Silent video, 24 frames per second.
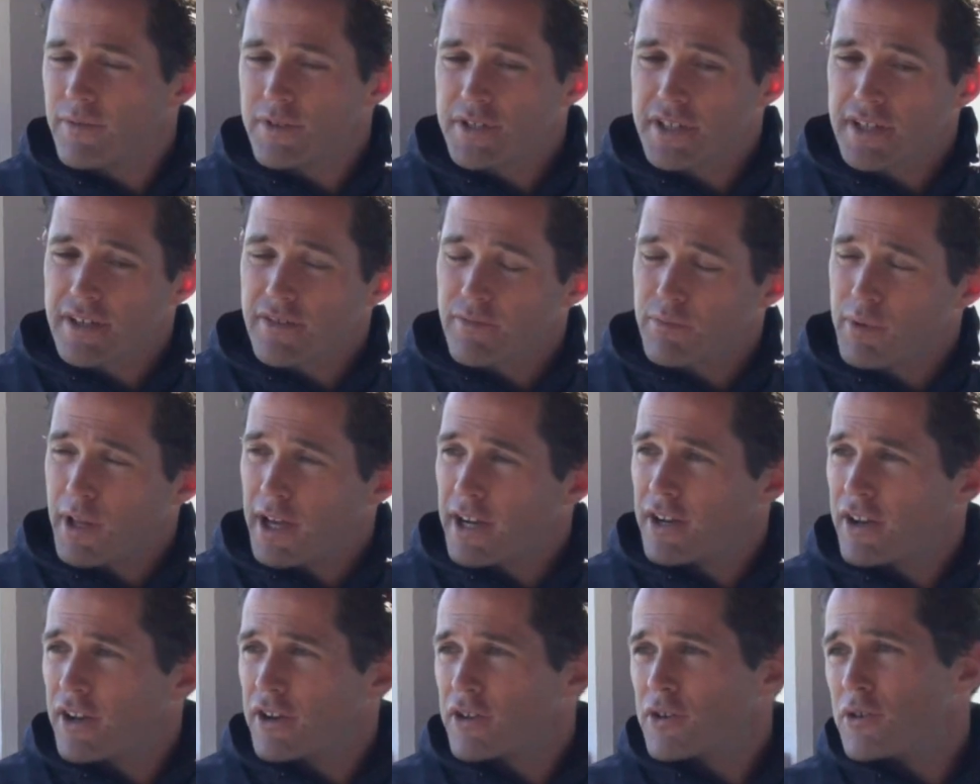Now, obviously,
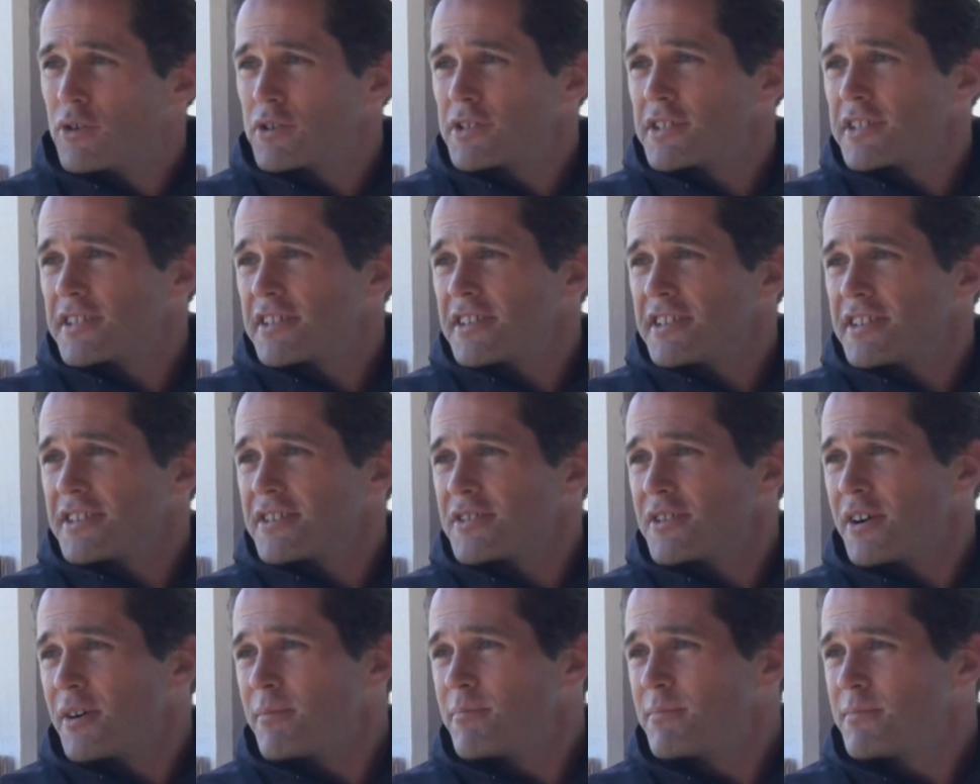you've played a lot of
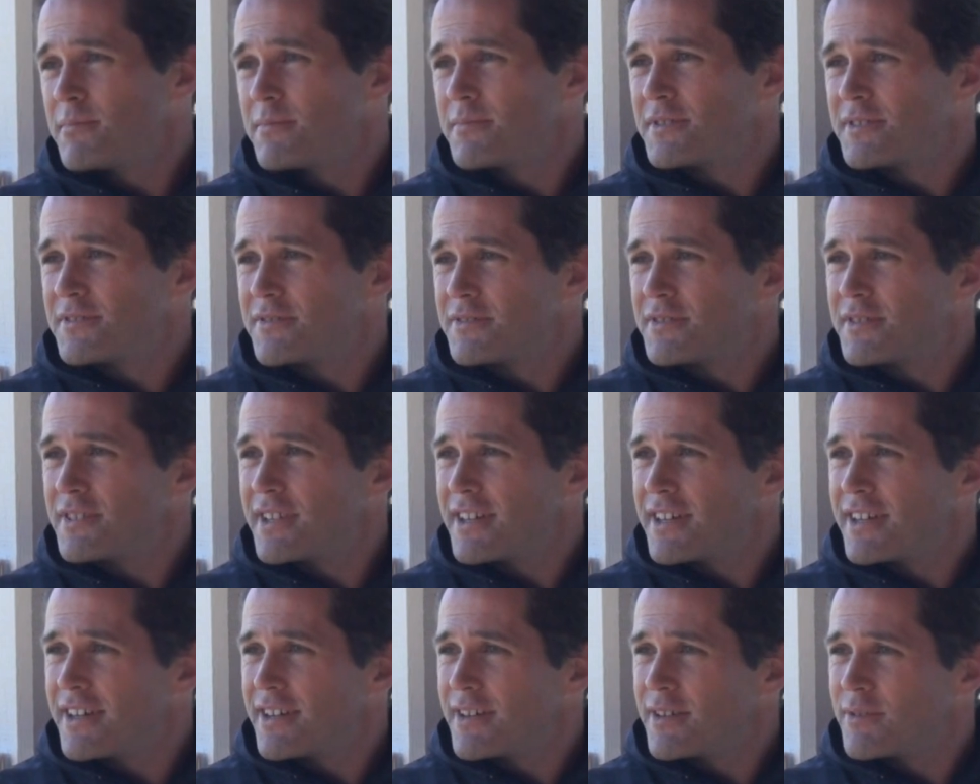courses in your time.
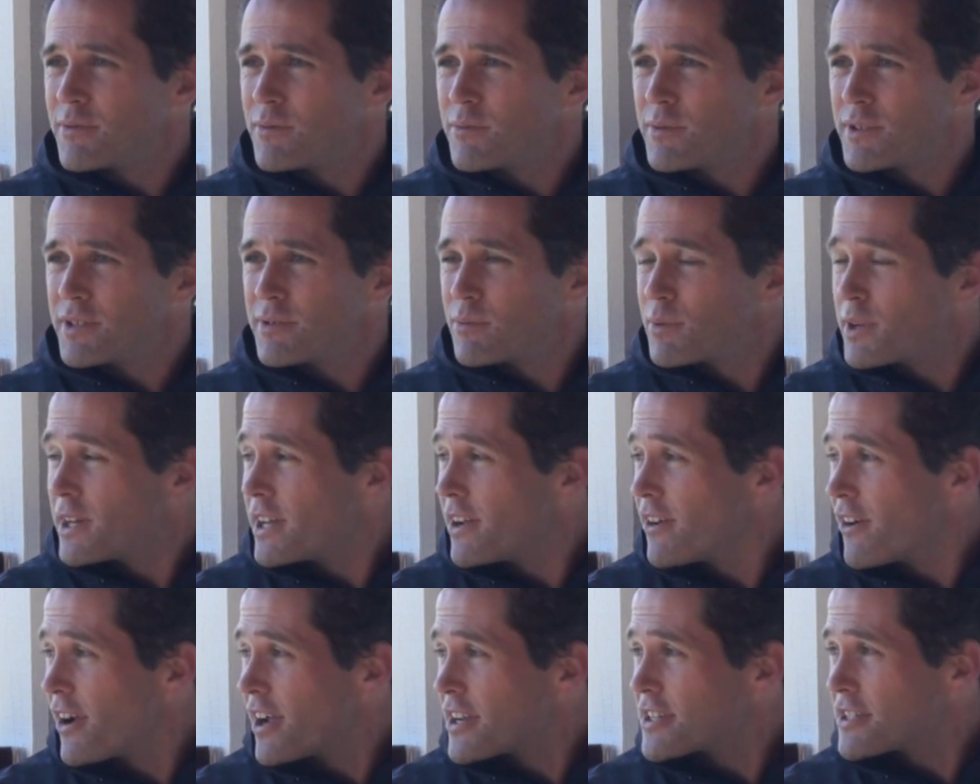mm. uh,
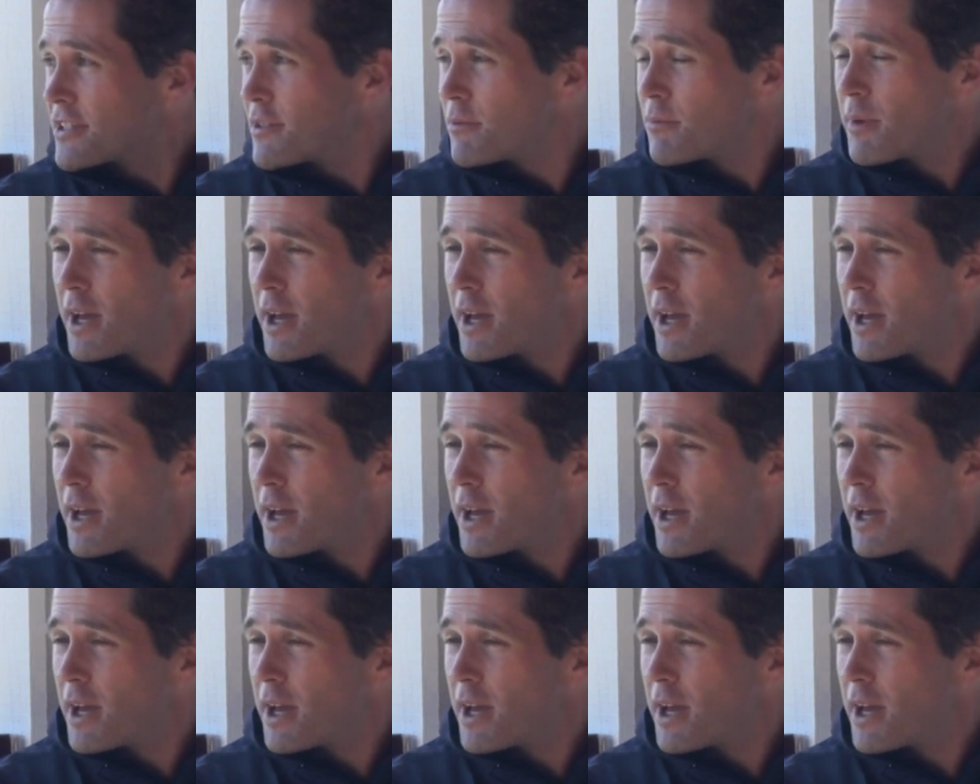we're, we're, here